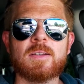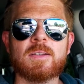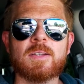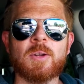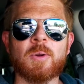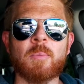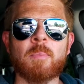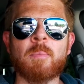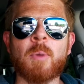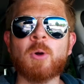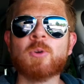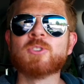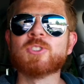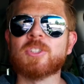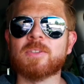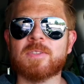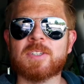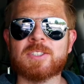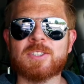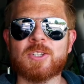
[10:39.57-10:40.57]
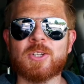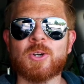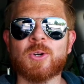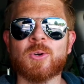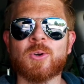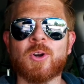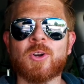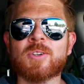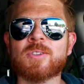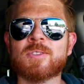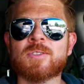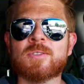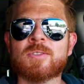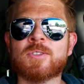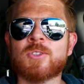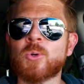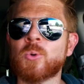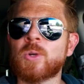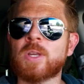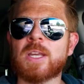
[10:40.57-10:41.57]
you know, most of us though
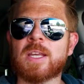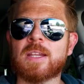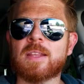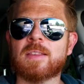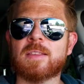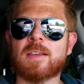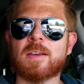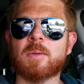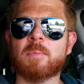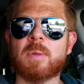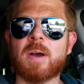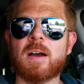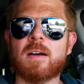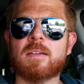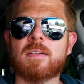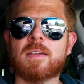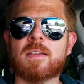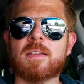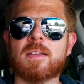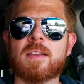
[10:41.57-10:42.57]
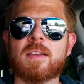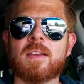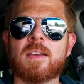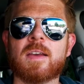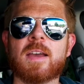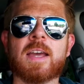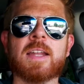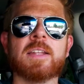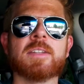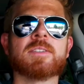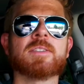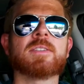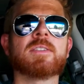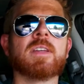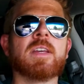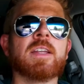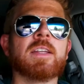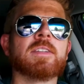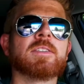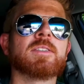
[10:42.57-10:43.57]
aren't doing anything about it. And
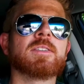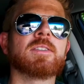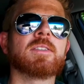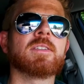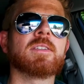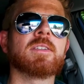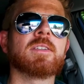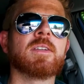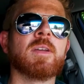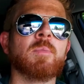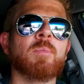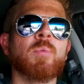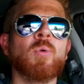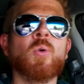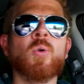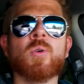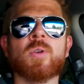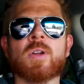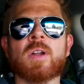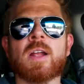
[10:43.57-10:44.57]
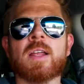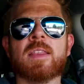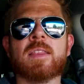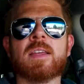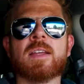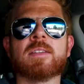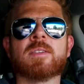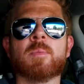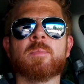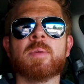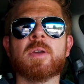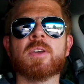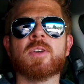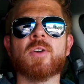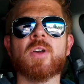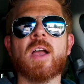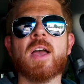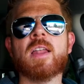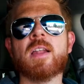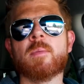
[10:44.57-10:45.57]
it's important, I think, to pick
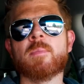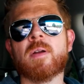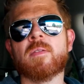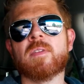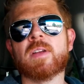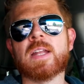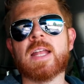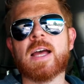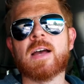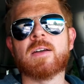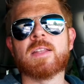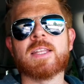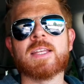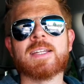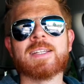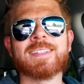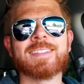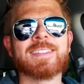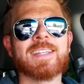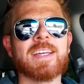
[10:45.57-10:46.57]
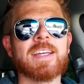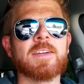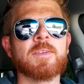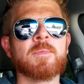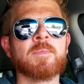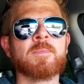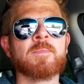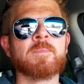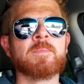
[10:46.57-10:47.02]
your head up every now and then and say,